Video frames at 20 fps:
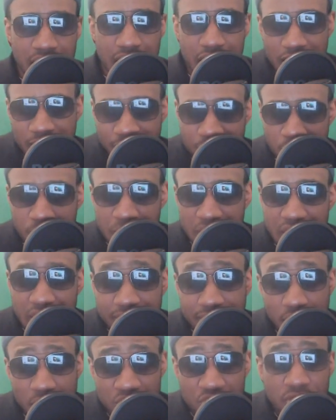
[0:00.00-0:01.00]
And for me,
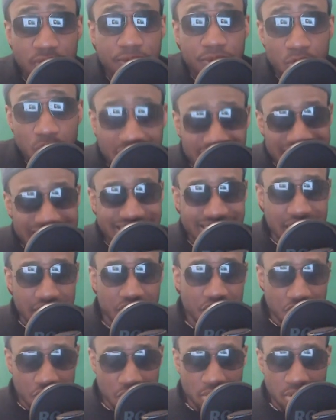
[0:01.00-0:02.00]
if I was reviewing
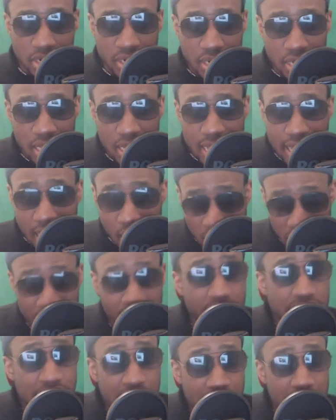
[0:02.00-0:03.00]
Assassin's Creed, I'll give
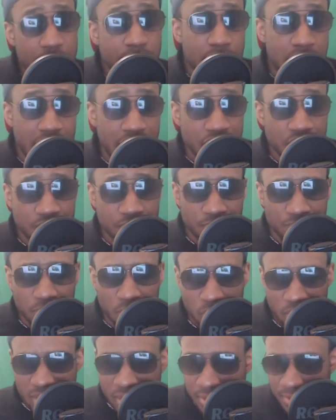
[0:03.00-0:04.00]
it high marks
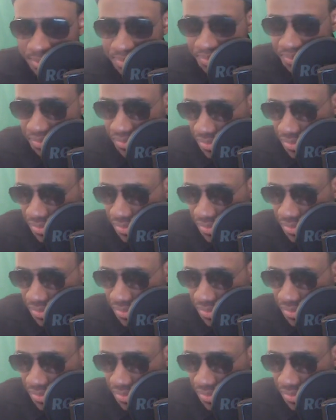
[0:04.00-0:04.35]
for um,